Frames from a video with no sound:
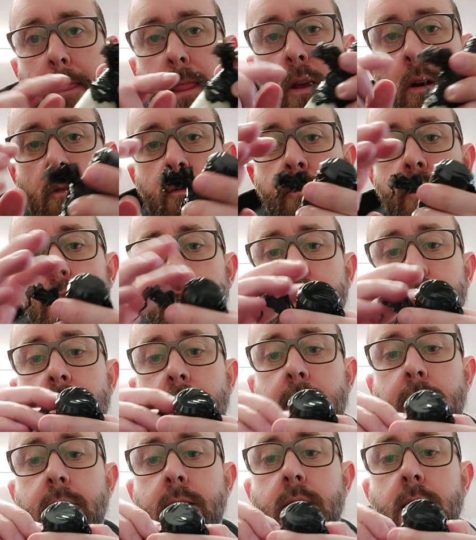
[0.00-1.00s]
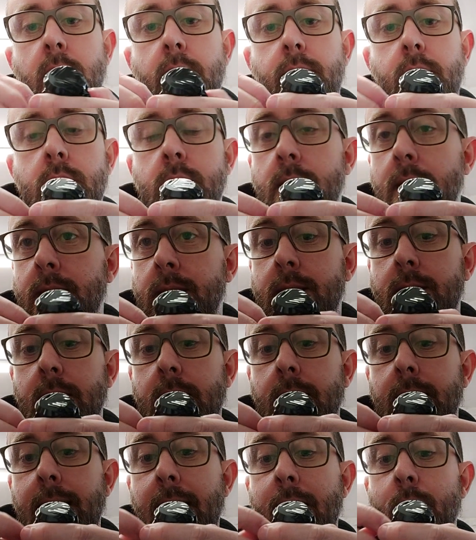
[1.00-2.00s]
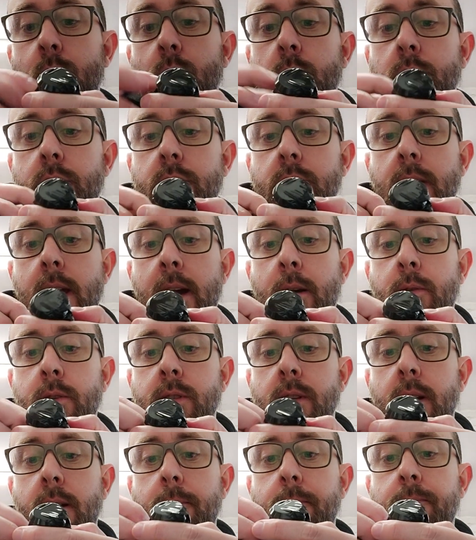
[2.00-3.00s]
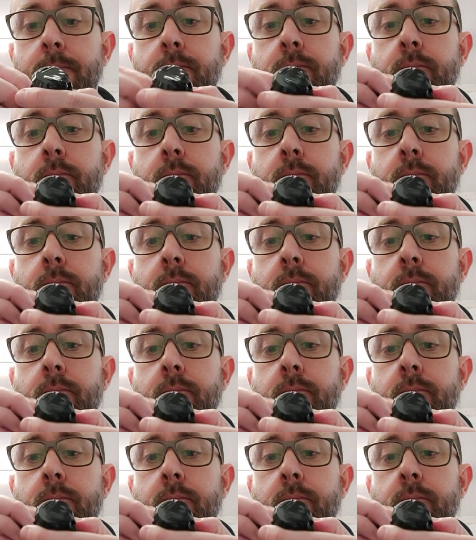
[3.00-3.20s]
of the sticky stuff, because that's sticking outwards now, isn't it?